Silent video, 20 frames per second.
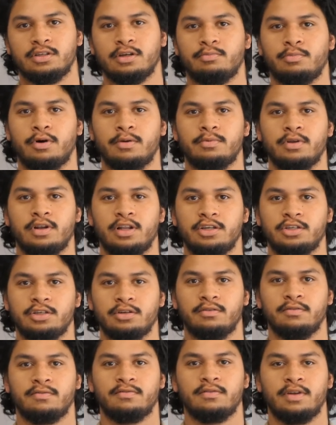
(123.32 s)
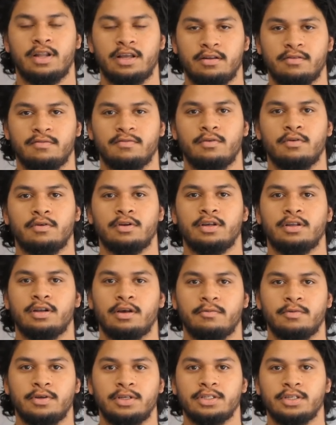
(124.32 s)
the population of native fauna in
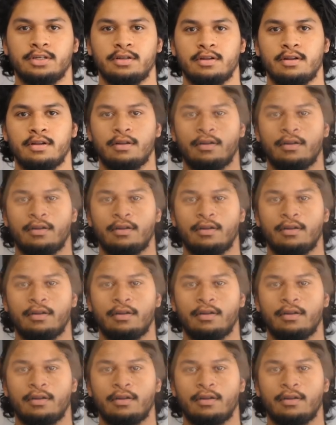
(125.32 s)
our region.